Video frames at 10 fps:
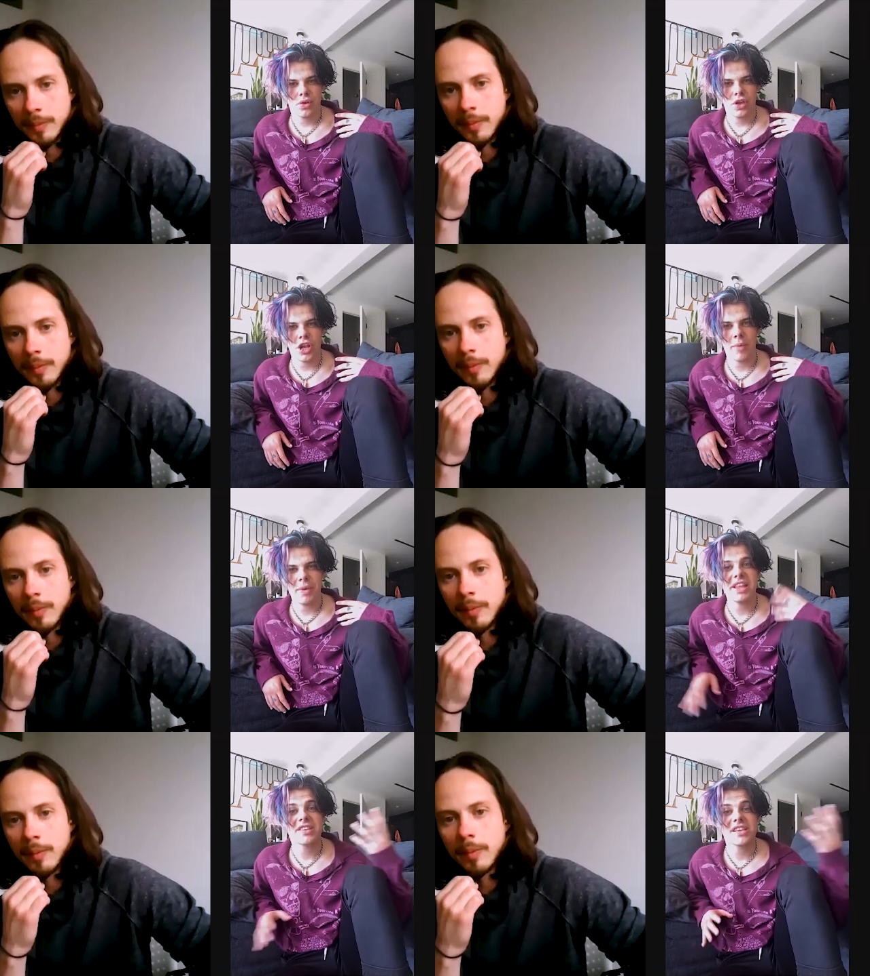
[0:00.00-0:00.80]
Speaker 1: You know what I
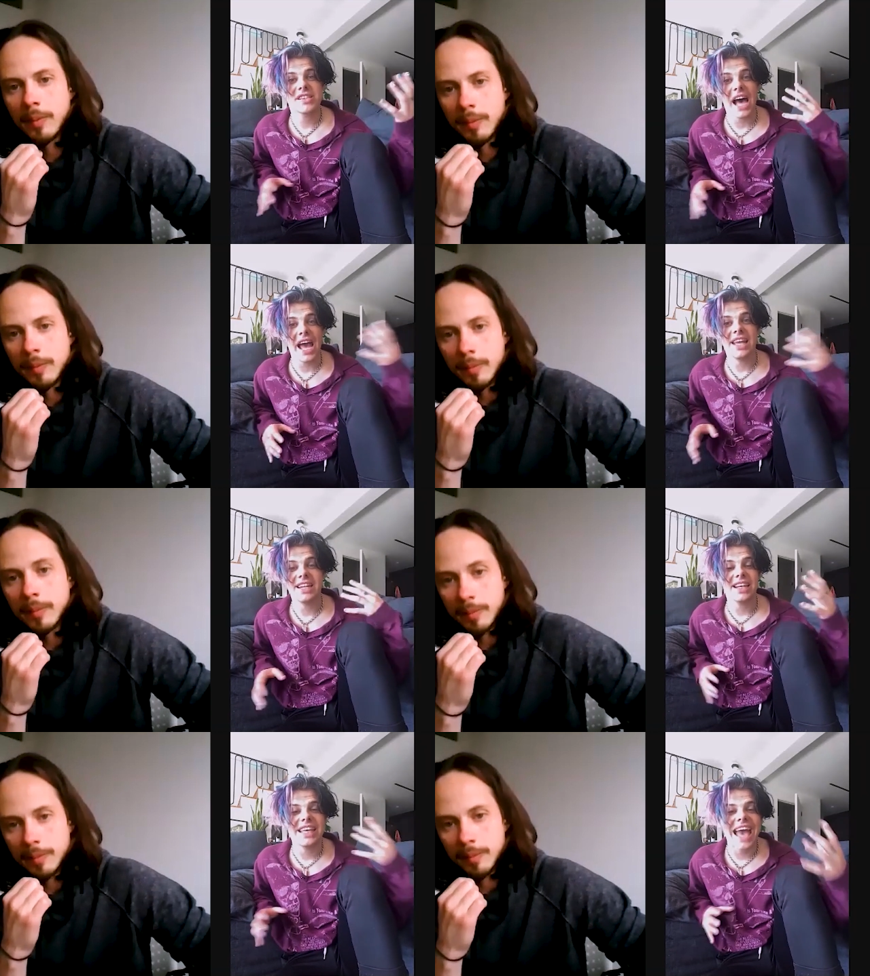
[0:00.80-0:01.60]
mean? The society
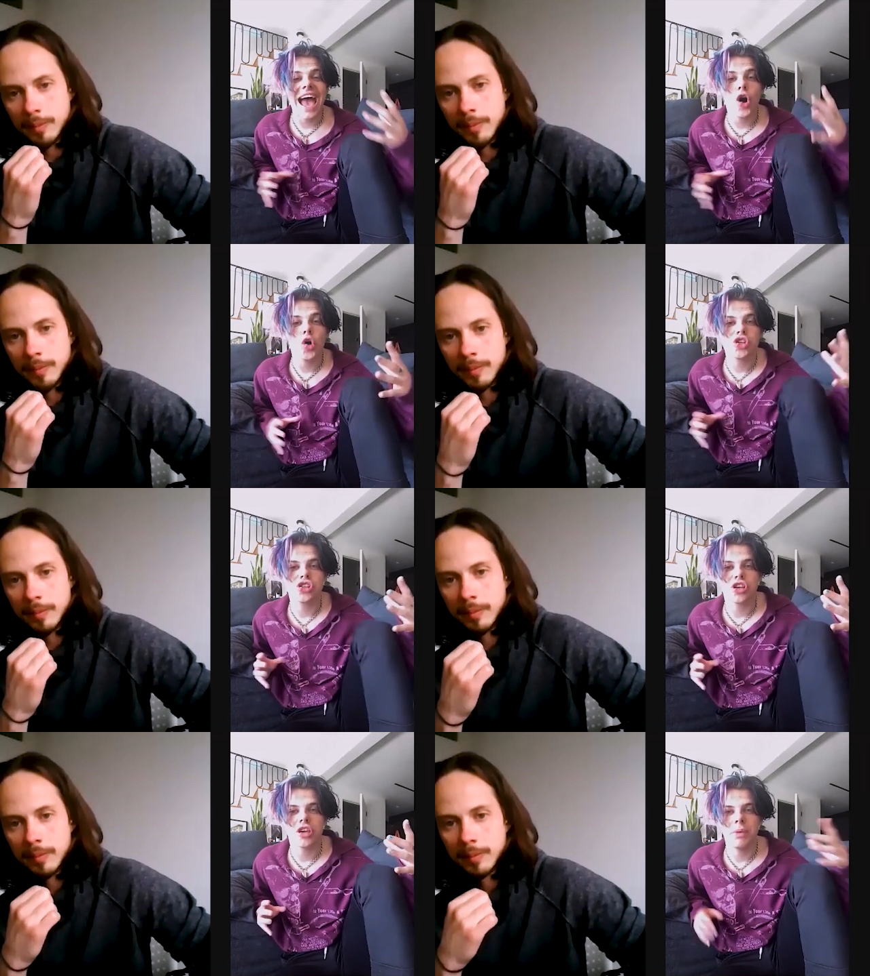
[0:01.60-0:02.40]
didn't get us
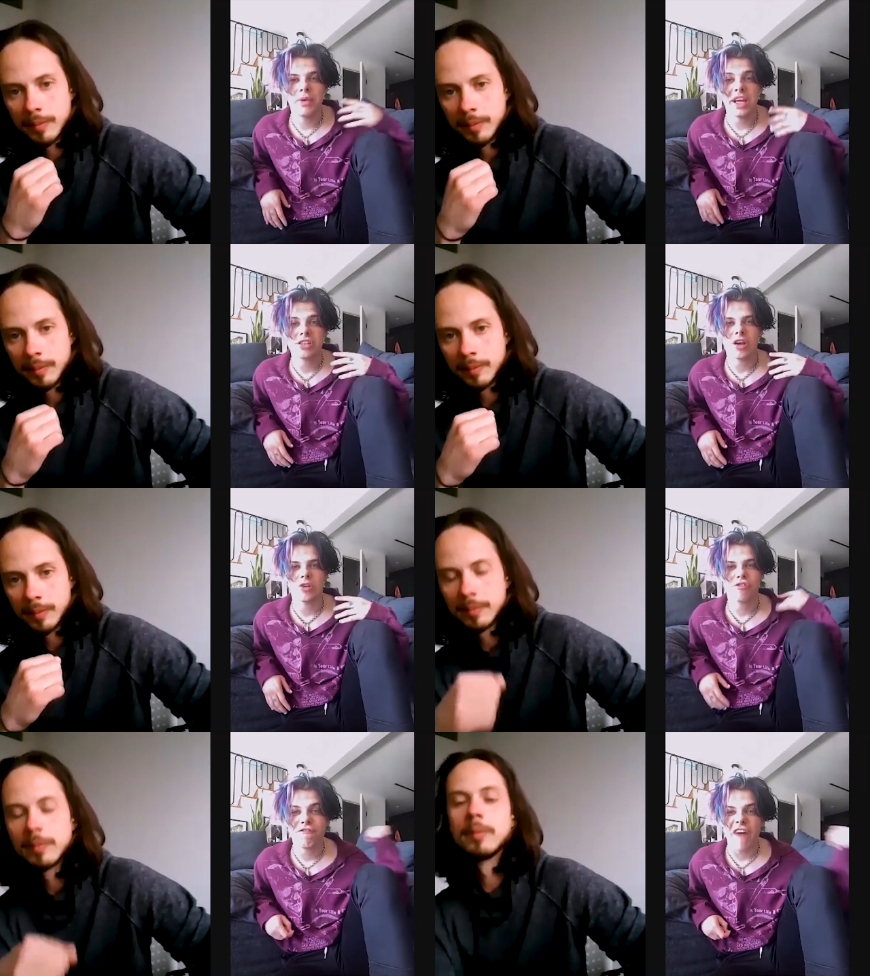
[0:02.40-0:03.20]
as a community, so I
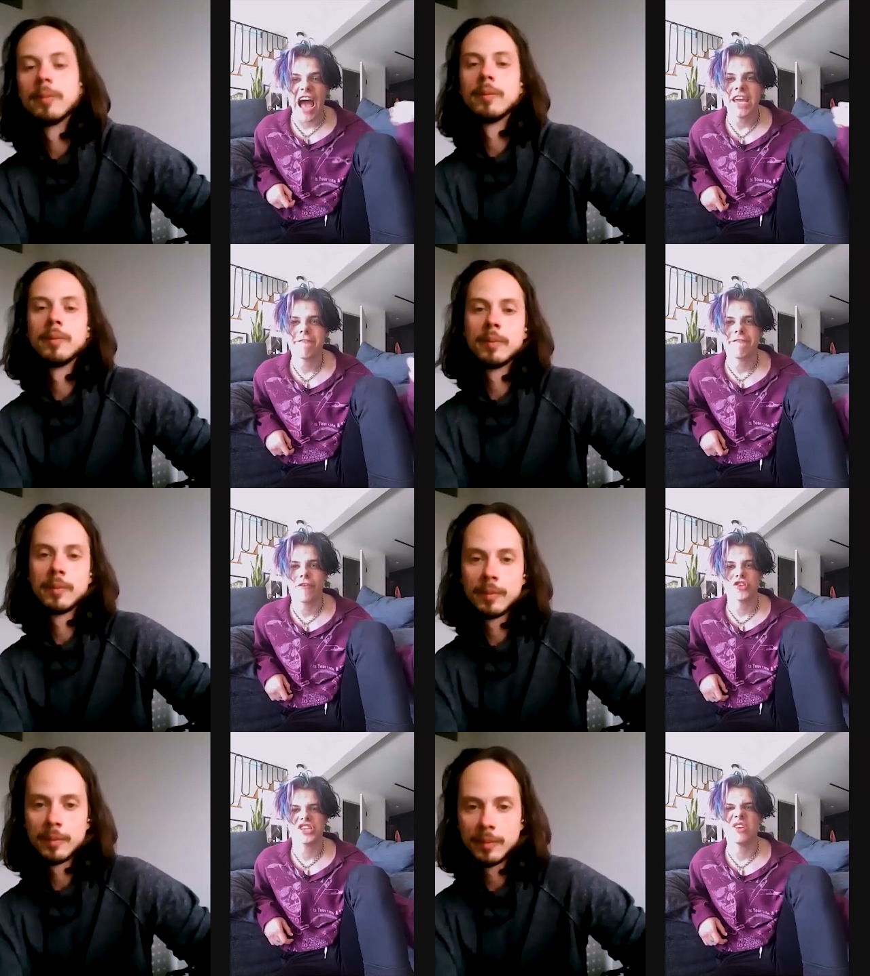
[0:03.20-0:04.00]
was mm. fighting
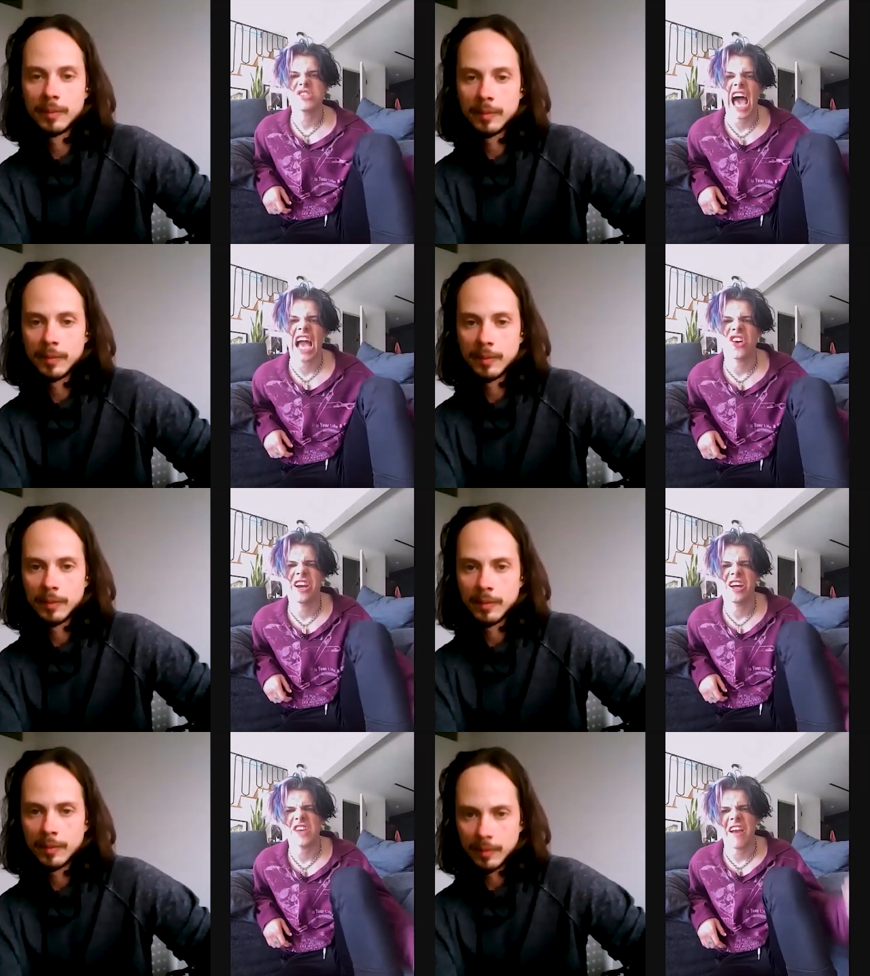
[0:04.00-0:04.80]
for us, and I was
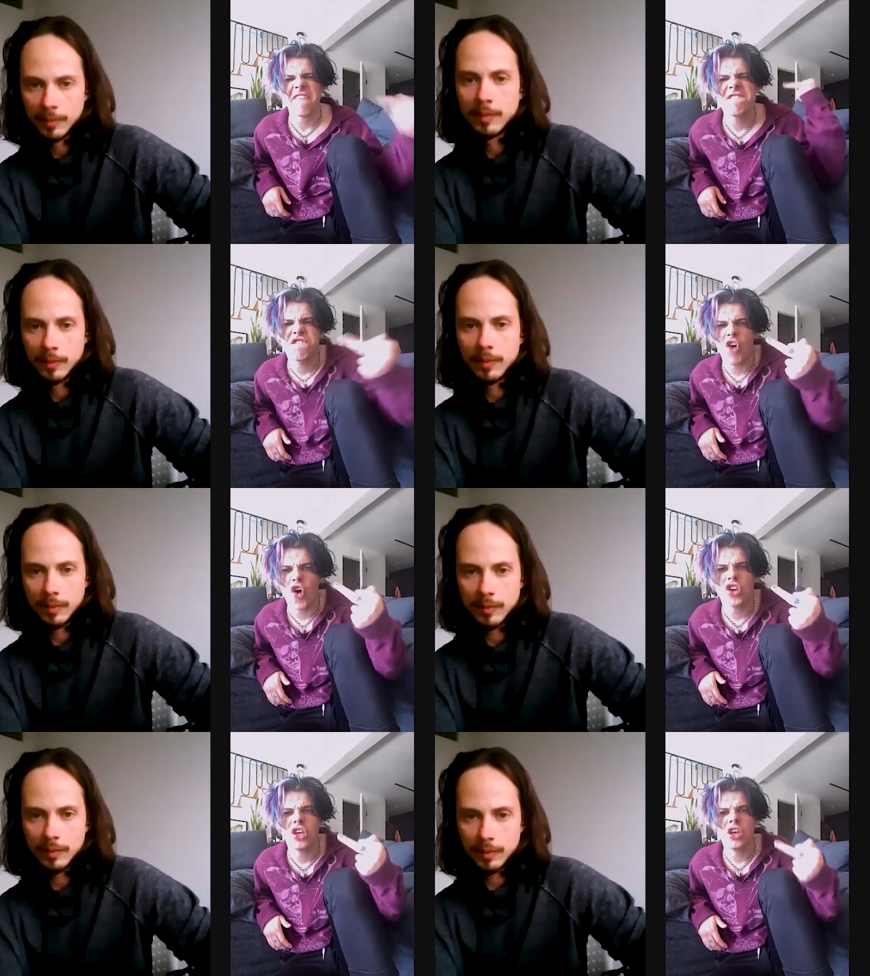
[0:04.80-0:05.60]
angry, and I was like,
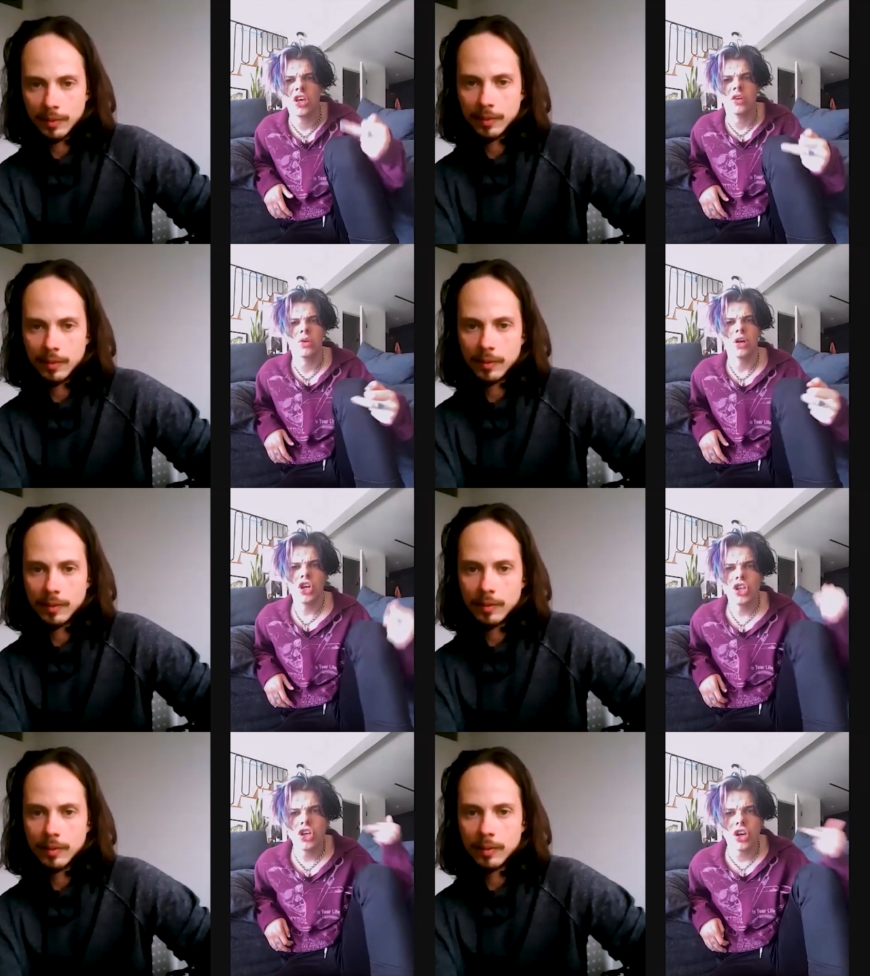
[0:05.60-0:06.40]
"Fuck you!
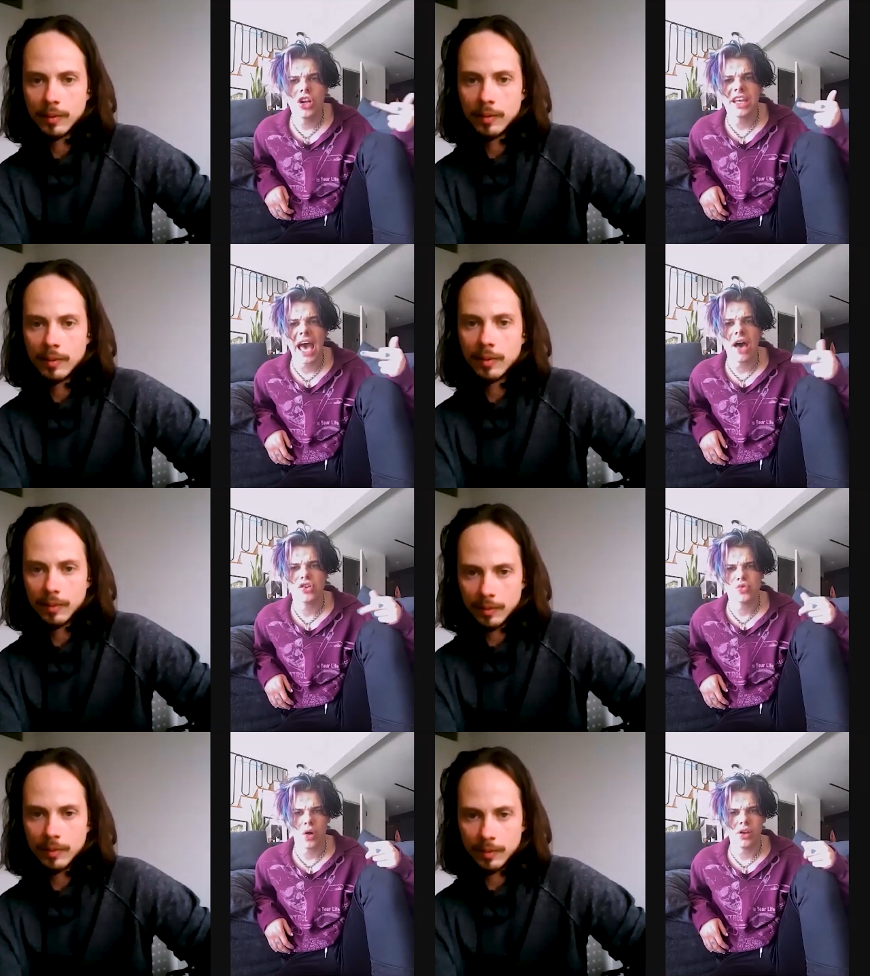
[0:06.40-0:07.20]
You're gonna get
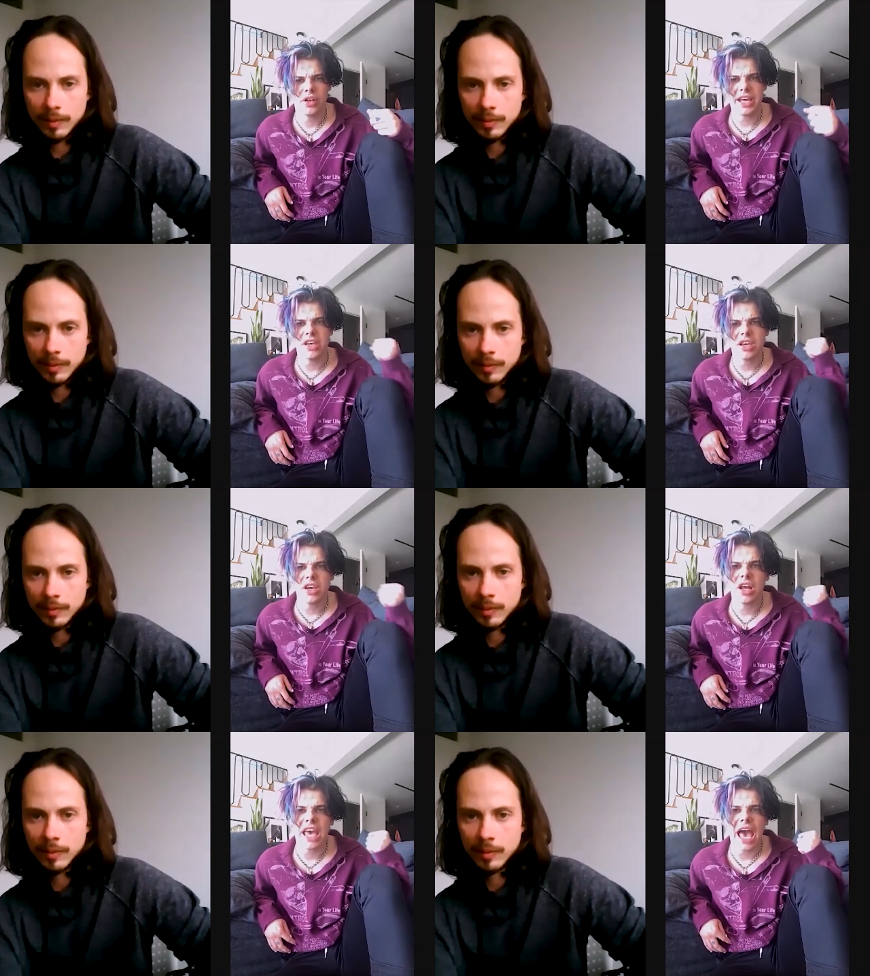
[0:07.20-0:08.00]
us one day. You're
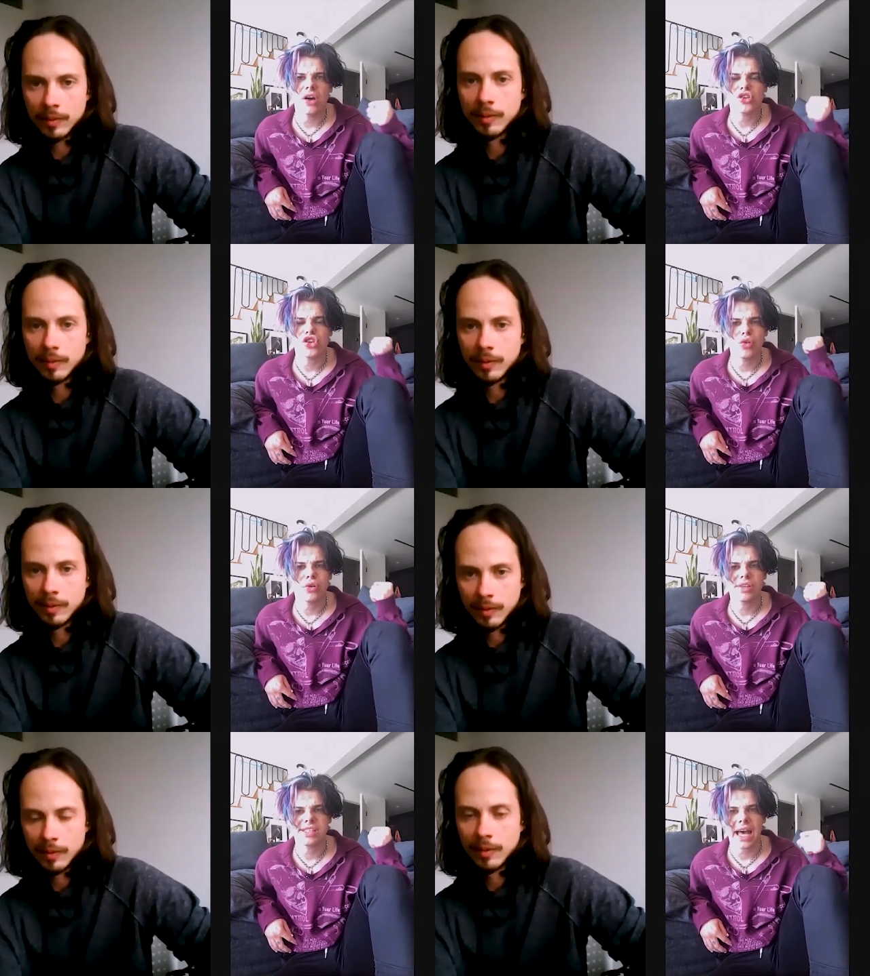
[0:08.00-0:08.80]
gonna get us. You're
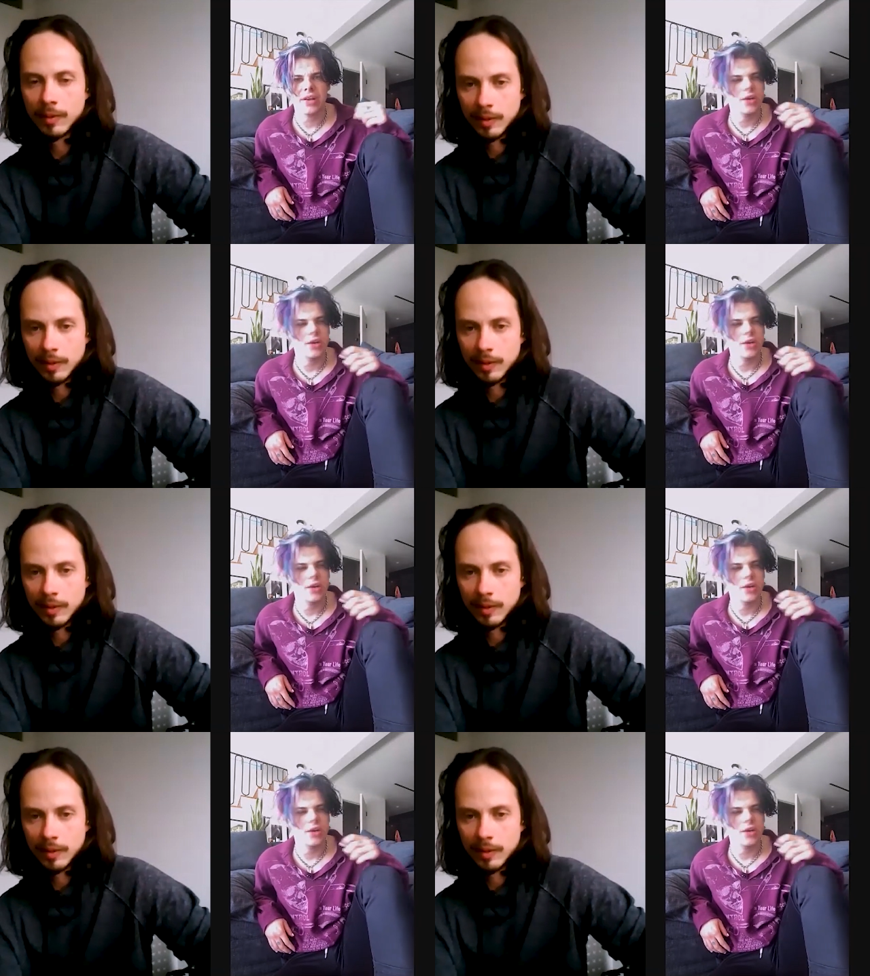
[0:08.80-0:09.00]
gonna understand